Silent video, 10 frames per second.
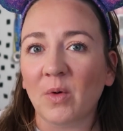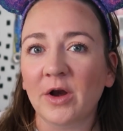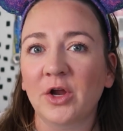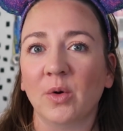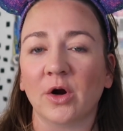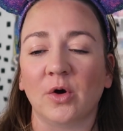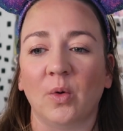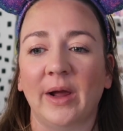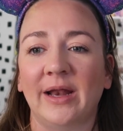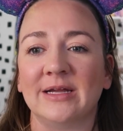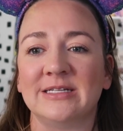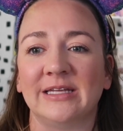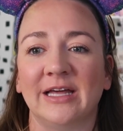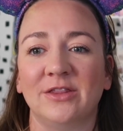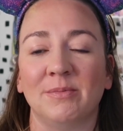one you are going to
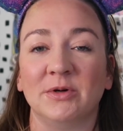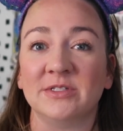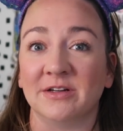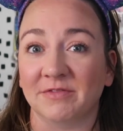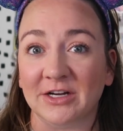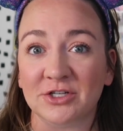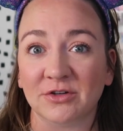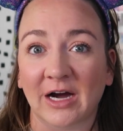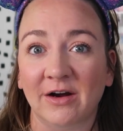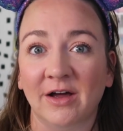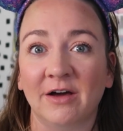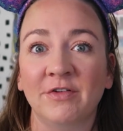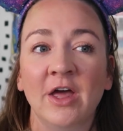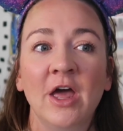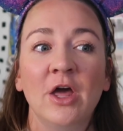get the most adventure out of.